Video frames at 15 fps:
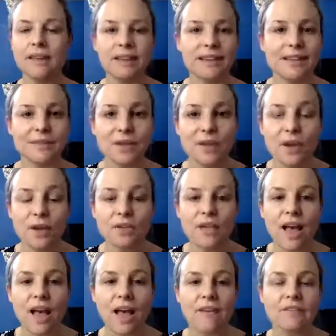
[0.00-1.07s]
So go
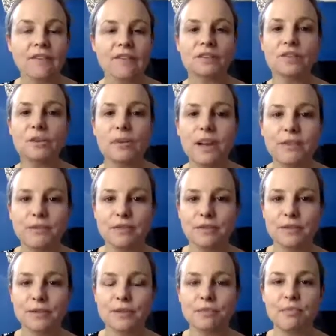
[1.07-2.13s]
live. Do whatever
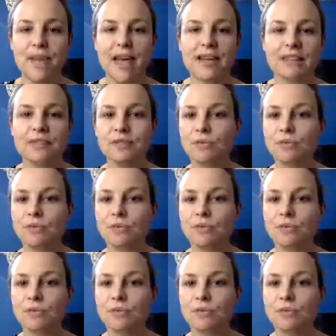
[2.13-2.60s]
feels best.